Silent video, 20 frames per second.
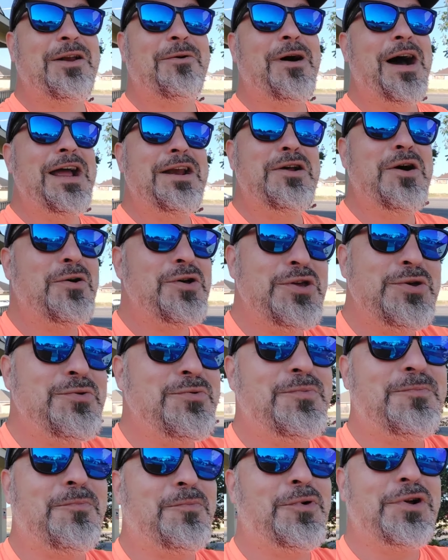how do I know
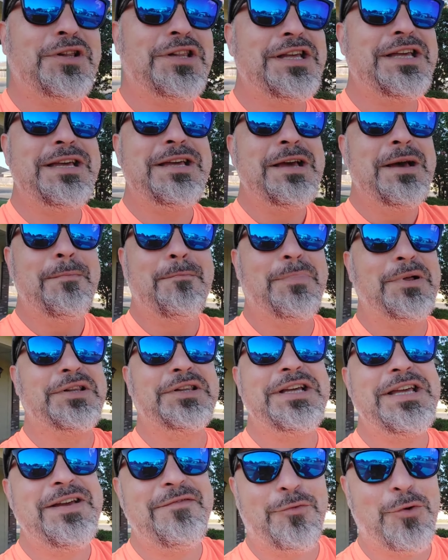you really
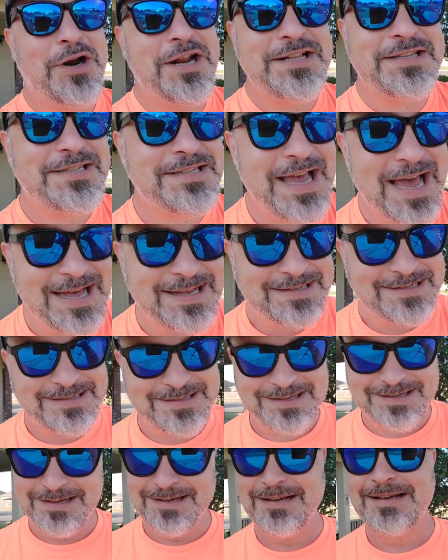believe what it says?